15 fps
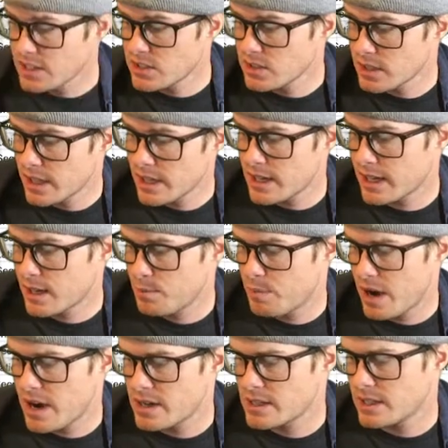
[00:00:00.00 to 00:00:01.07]
look at a
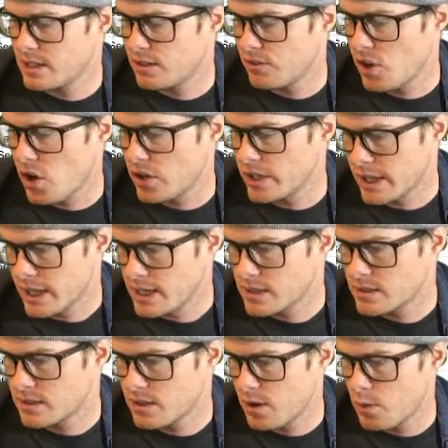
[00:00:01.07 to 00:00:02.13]
comparison of all of
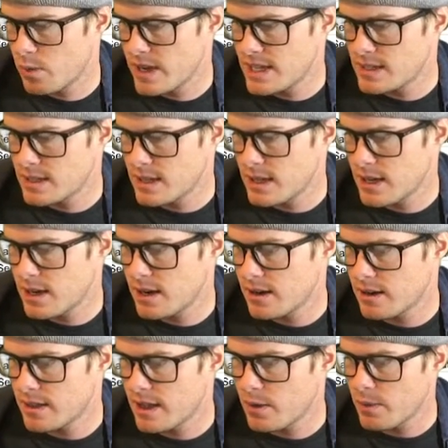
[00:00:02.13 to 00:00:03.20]
these. So we see
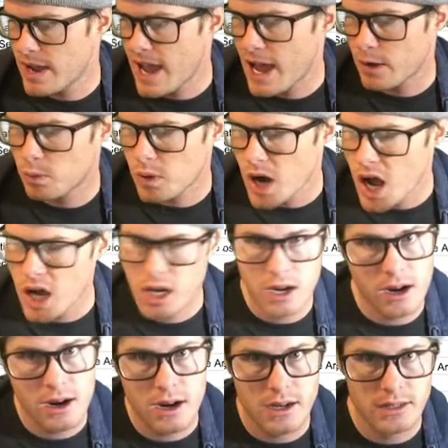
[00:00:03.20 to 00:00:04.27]
here that we had raw
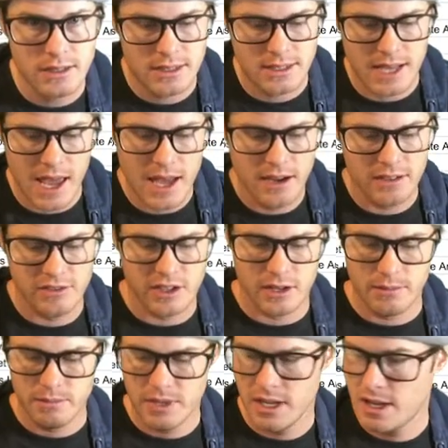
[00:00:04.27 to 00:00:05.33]
cards, 10 of
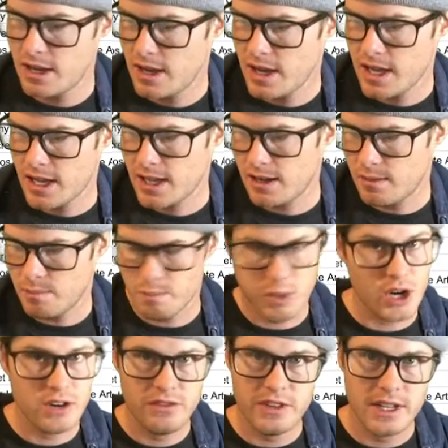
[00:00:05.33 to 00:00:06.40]
them, in
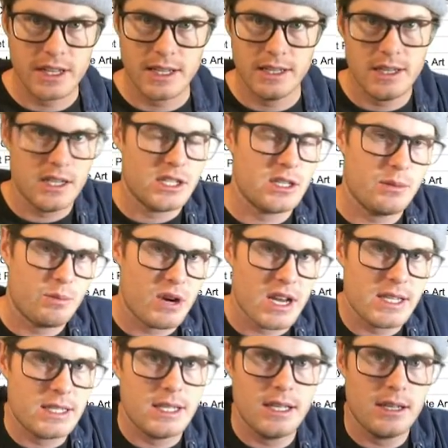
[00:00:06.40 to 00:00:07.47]
perfect condition,
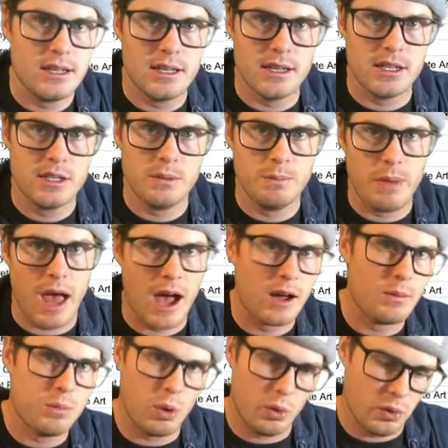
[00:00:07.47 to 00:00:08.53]
pristine condition,
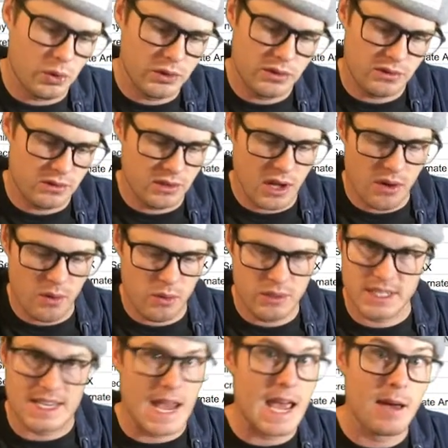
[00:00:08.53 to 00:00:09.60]
pack pulled, no
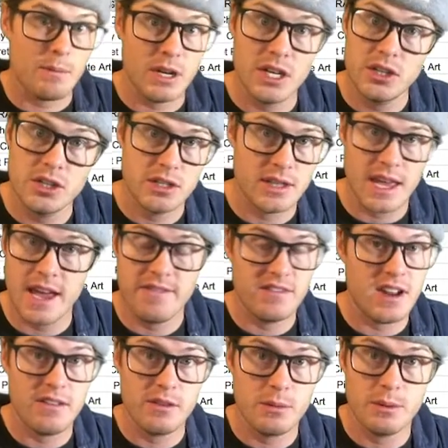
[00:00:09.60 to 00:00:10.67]
damage. They have
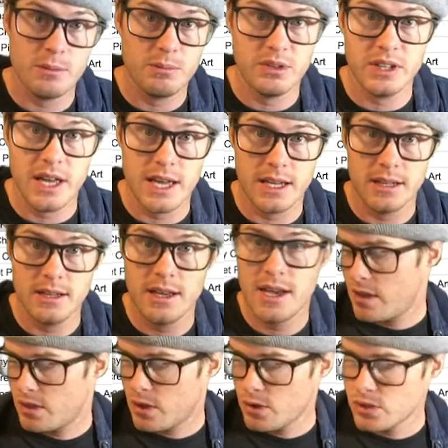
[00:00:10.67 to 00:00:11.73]
never been played.
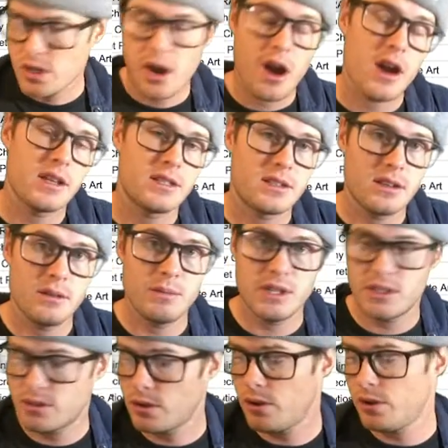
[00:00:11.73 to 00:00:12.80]
Those cards could
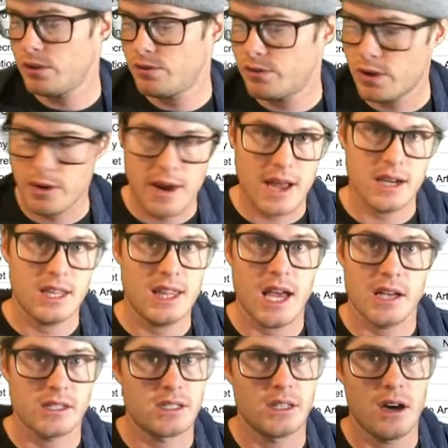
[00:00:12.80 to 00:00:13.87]
be sold for around
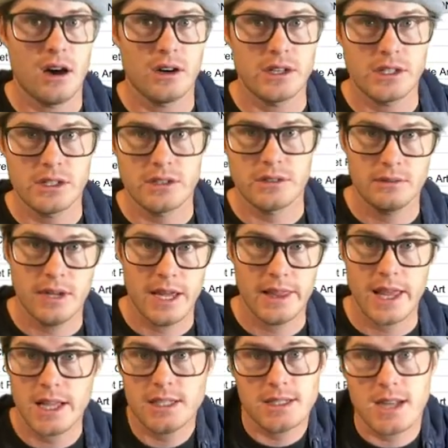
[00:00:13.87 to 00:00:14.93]
$1,000.
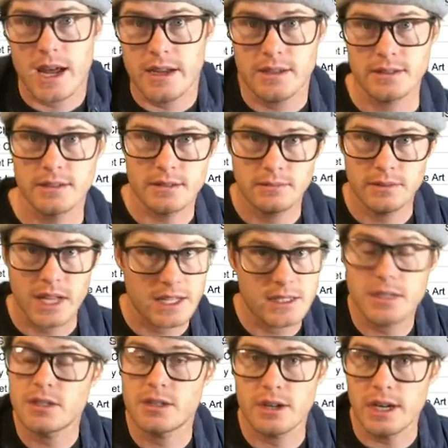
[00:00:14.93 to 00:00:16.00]
And that's nice.
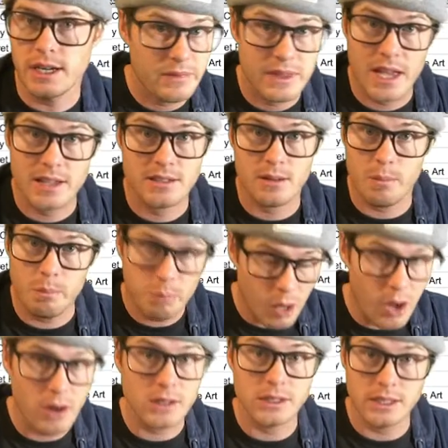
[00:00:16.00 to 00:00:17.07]
That's a treat. That's a
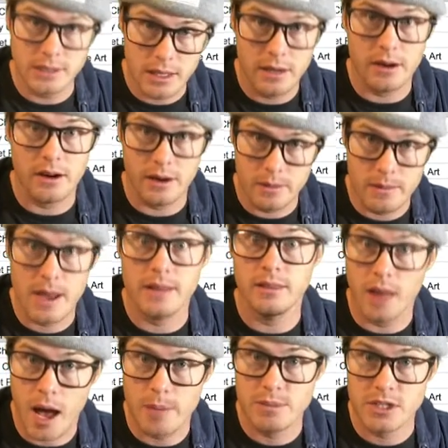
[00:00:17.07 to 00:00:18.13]
ball and dinner at Red
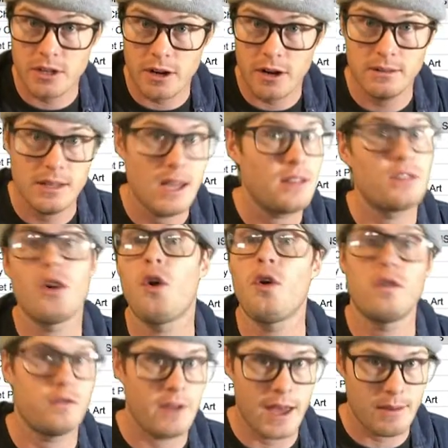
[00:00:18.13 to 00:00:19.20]
Lobster. Take the
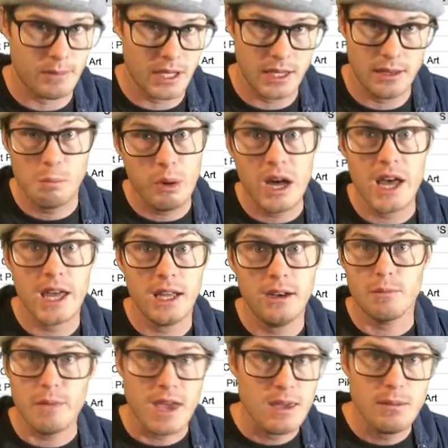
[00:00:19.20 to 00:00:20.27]
whole family. But
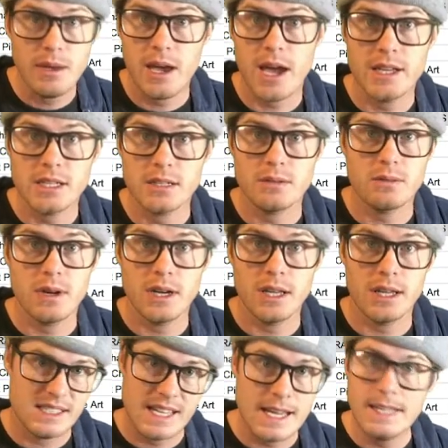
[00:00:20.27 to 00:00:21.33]
maybe I just want
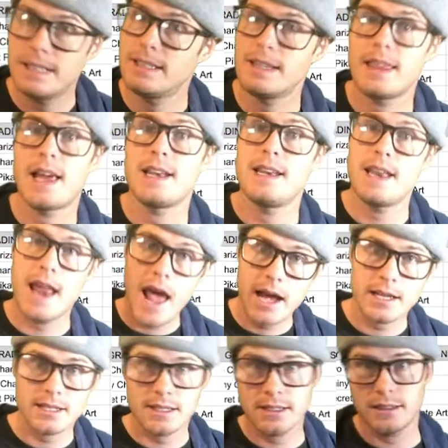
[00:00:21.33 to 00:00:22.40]
to take it to that
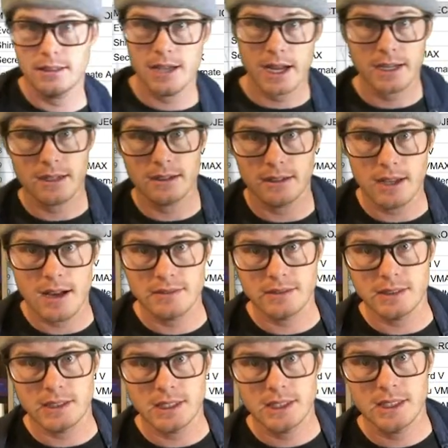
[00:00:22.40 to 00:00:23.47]
next collector
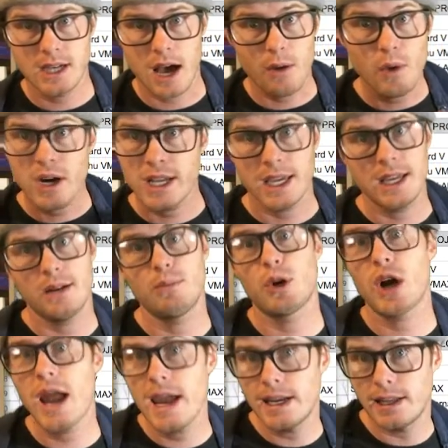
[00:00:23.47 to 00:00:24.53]
level. I want to get them
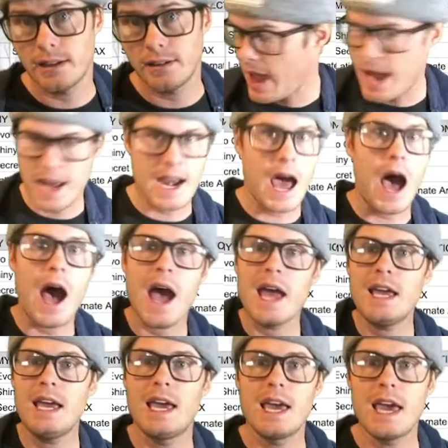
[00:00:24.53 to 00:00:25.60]
graded. And
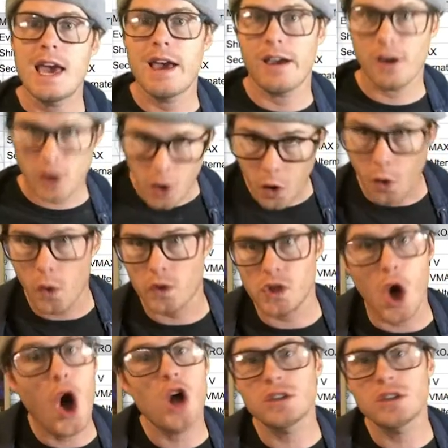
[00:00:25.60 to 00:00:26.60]
I hit gold, all